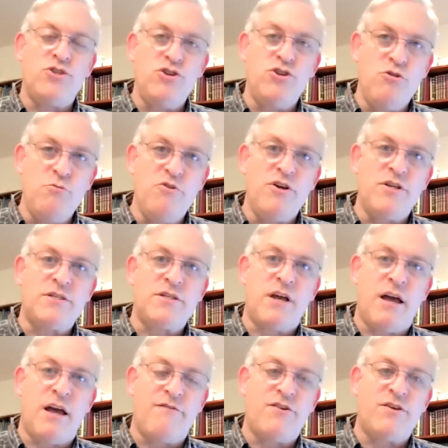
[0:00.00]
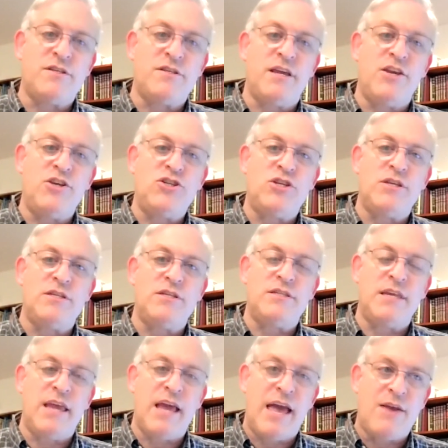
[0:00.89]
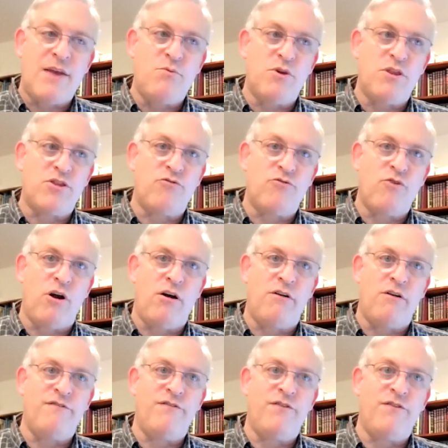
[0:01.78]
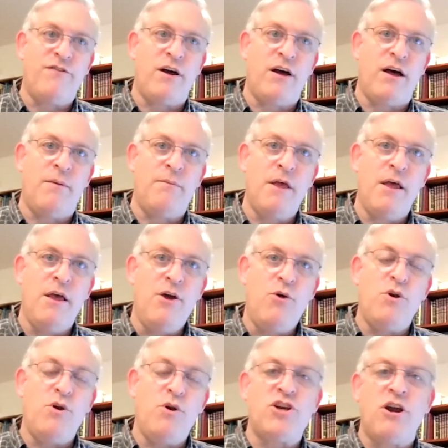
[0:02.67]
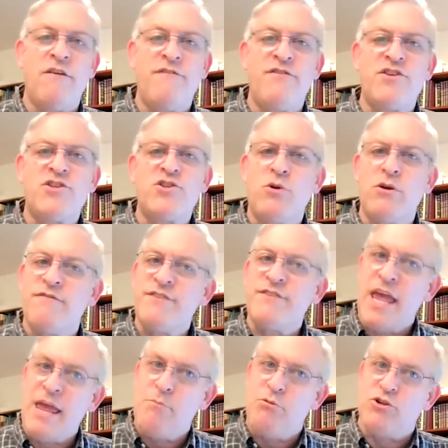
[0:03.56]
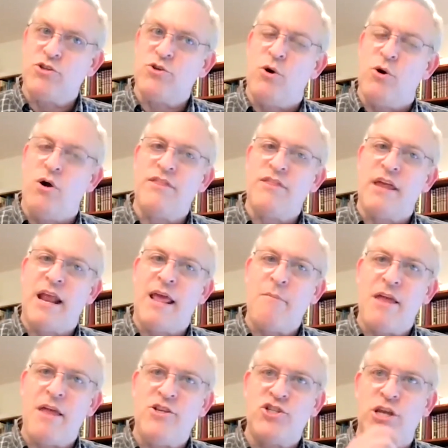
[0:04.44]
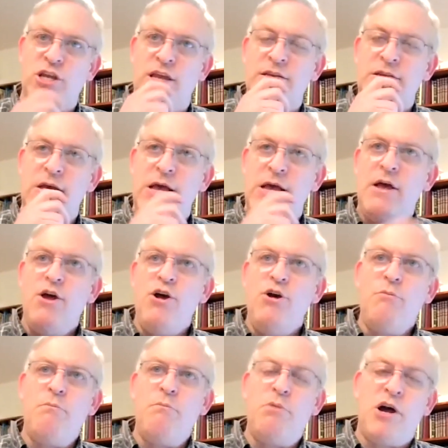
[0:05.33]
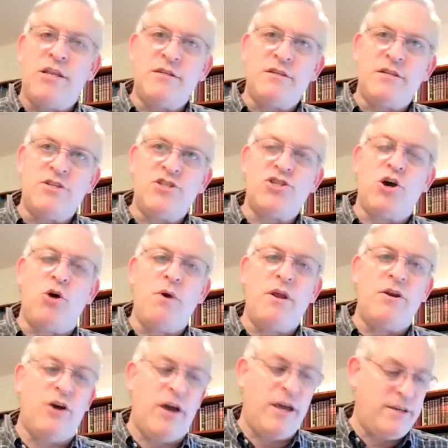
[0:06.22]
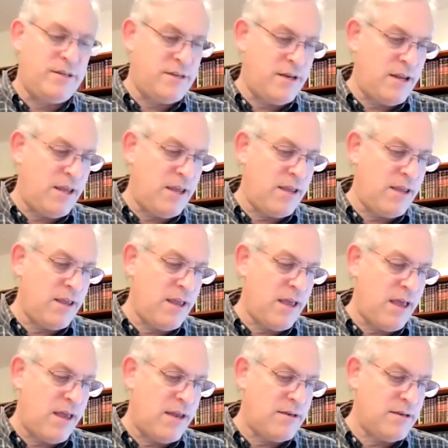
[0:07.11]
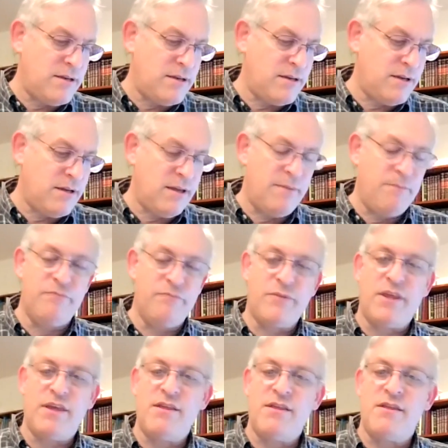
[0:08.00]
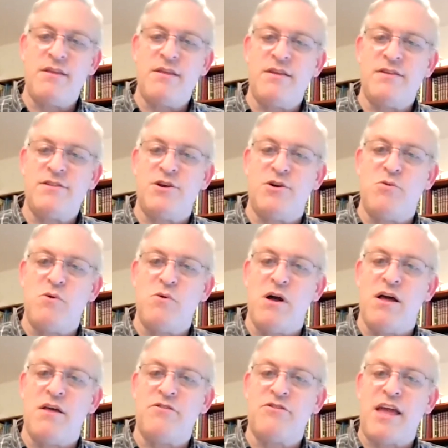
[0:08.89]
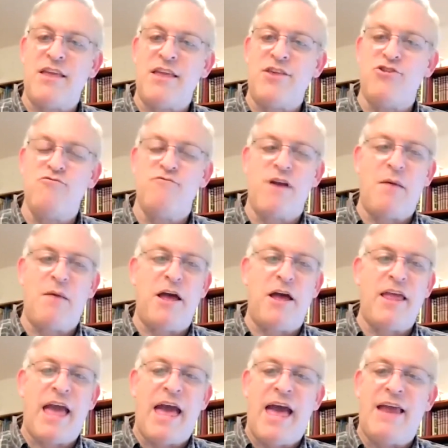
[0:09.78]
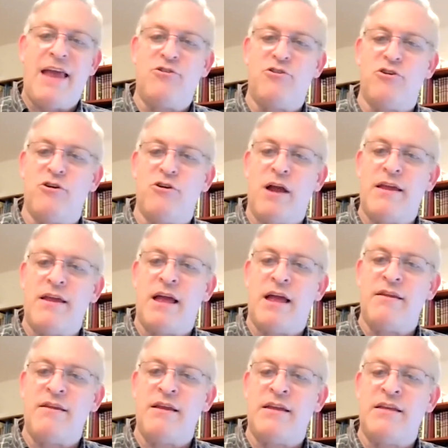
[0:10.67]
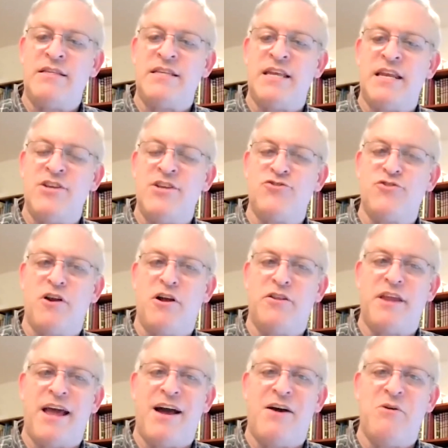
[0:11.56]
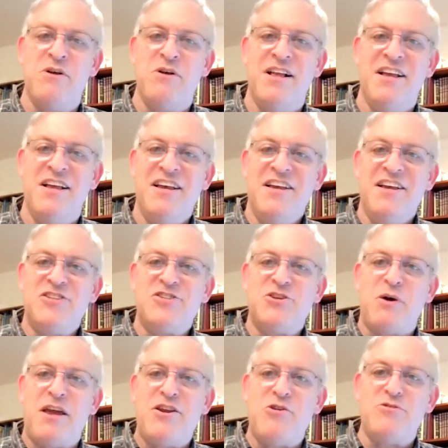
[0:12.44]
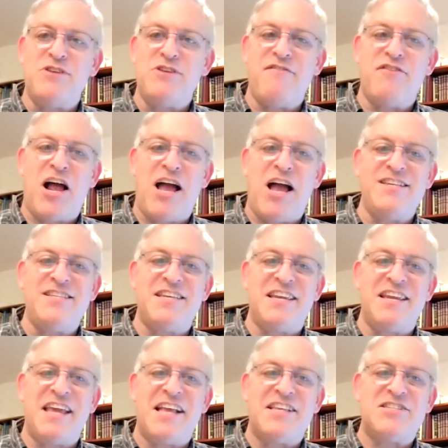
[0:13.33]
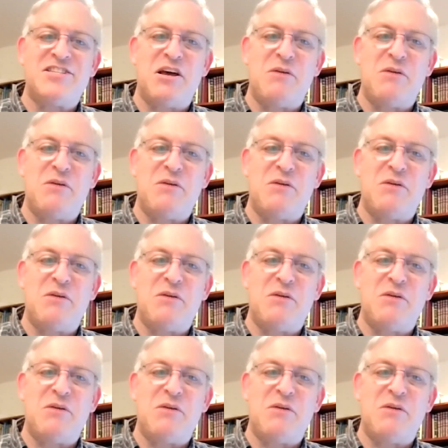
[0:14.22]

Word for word: those numerous conversations he had with the Rav, uh, which are the sort of table talk that I mentioned, but so enlightening. And um, so uh, thank you, Rabbi Adler. I, I, It's in Israel now. So I, I know David Eisen